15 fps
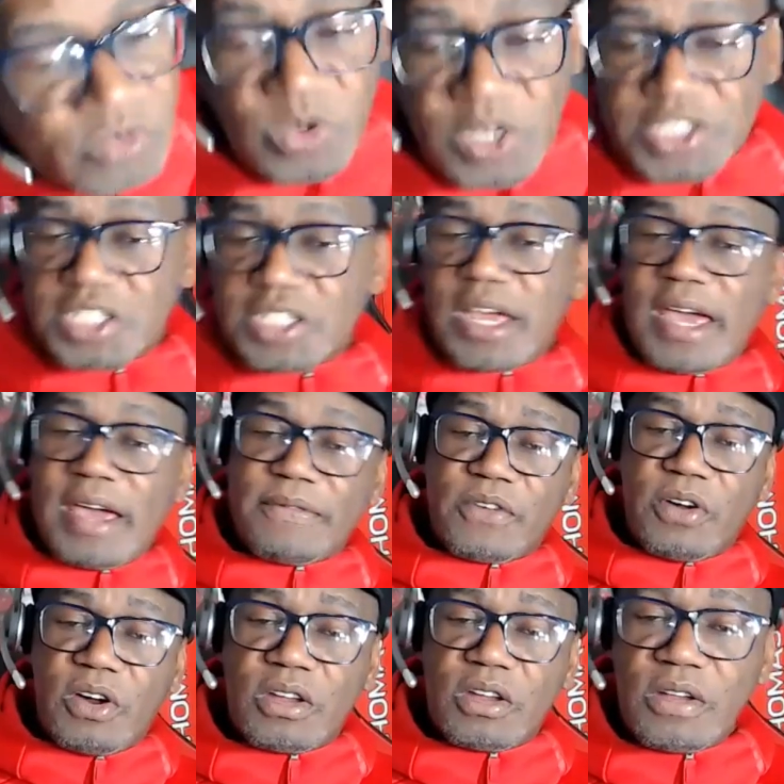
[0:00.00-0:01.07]
watching the
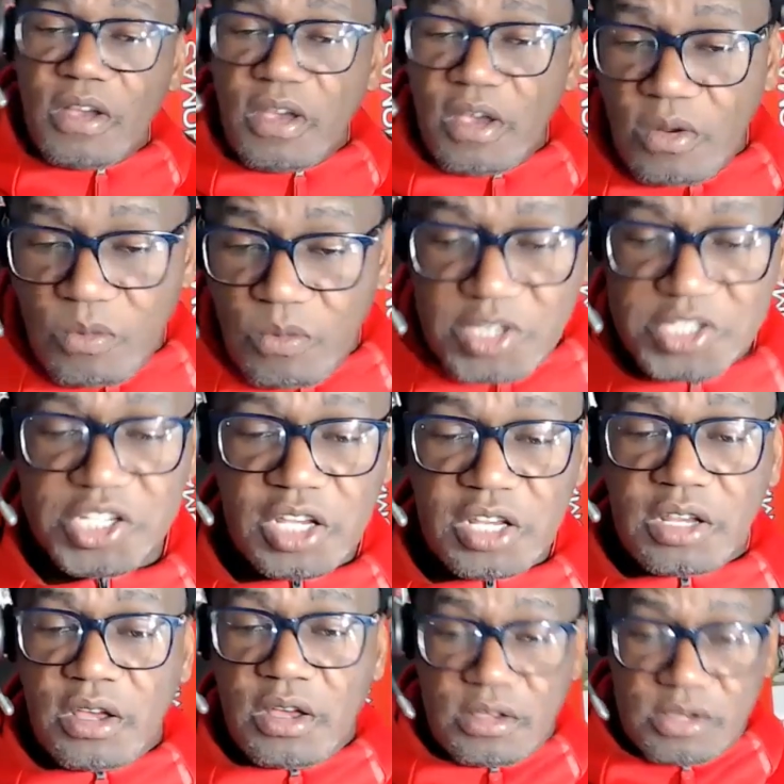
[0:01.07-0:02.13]
AFCON,
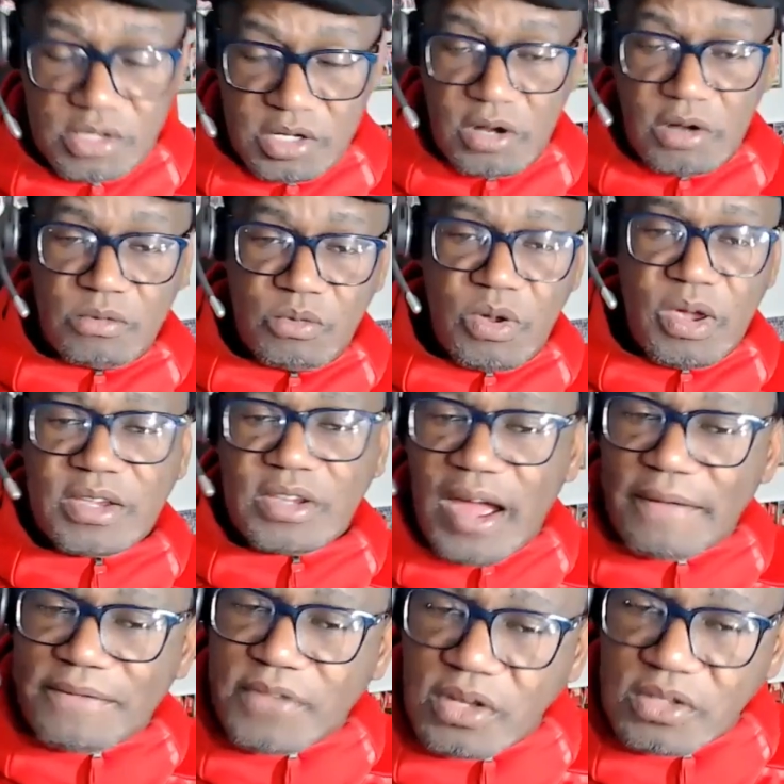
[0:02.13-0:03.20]
you
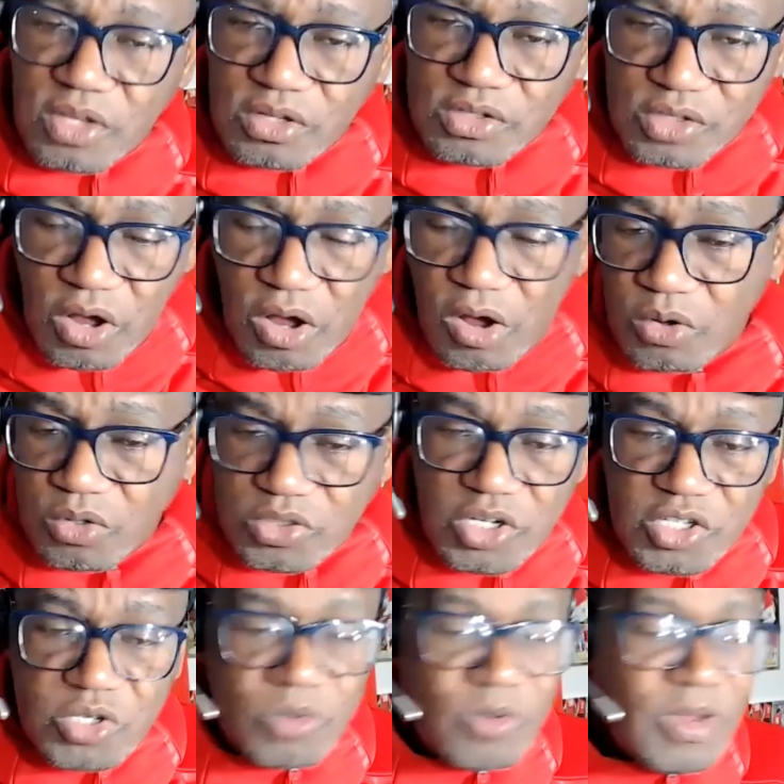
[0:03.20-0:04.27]
have the
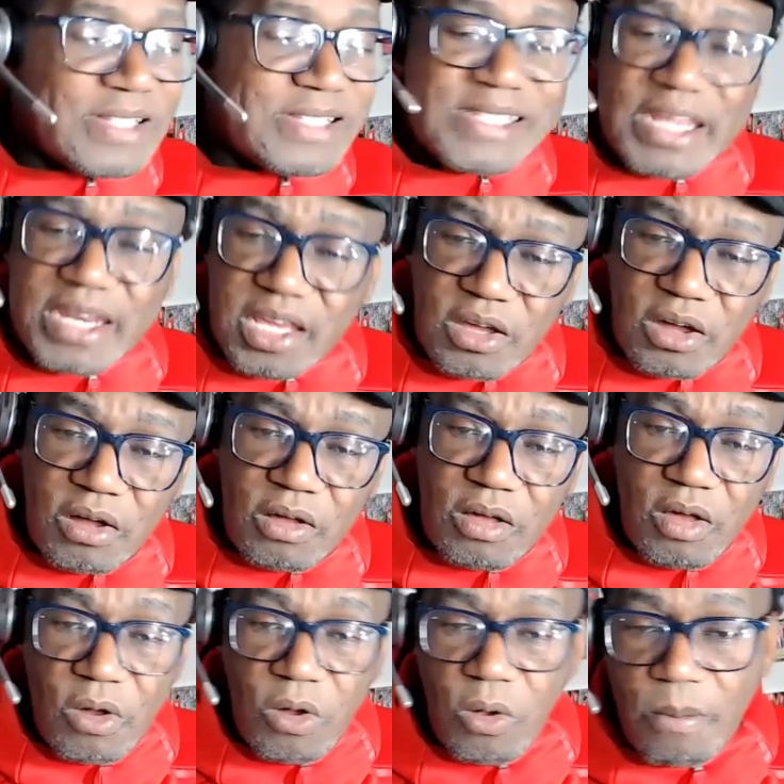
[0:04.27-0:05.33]
holders who are Senegal,
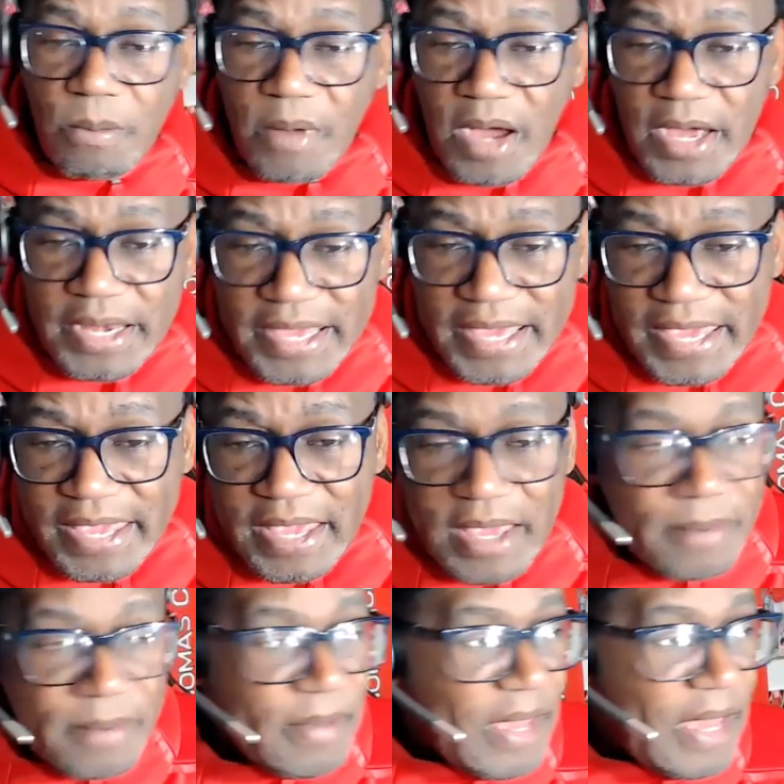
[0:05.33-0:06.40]
who Mane
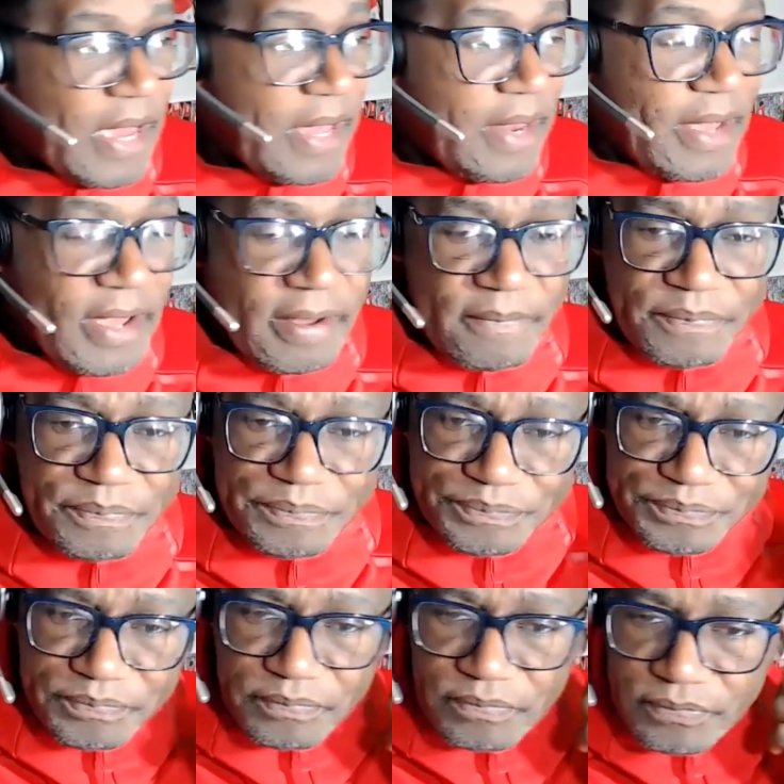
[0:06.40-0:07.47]
and
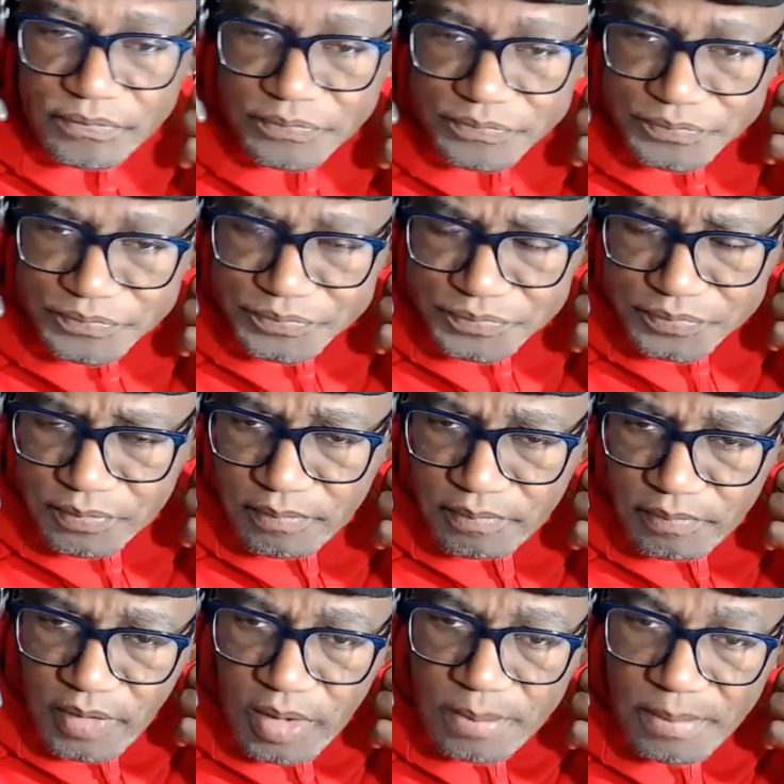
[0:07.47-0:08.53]

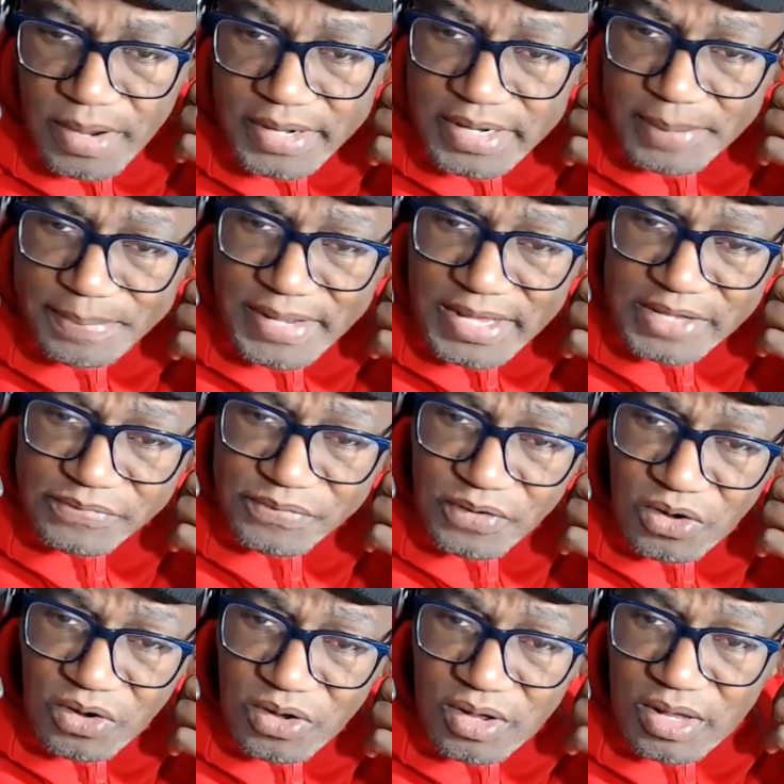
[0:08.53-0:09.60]
Mane plays
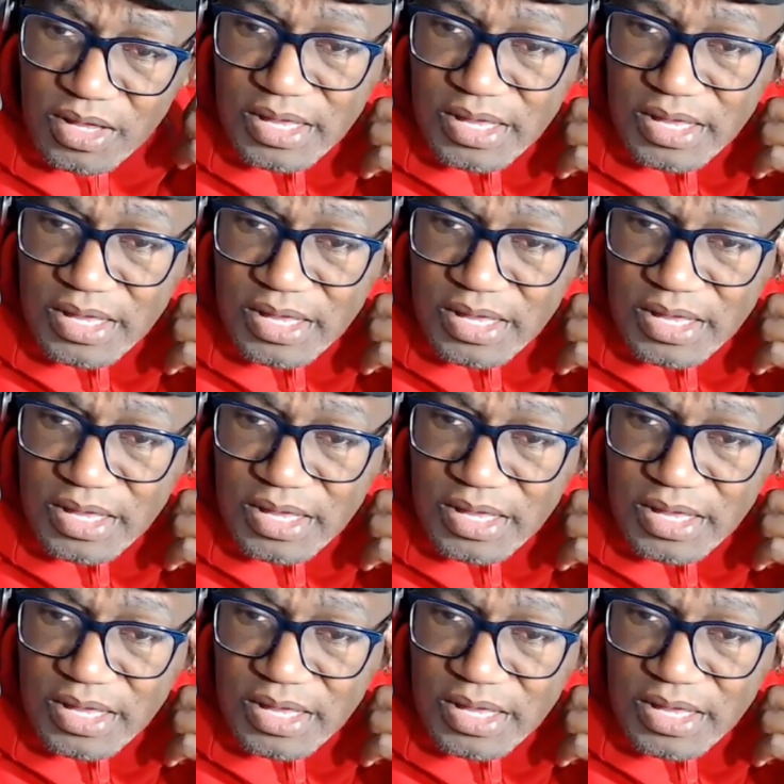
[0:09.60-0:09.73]
for.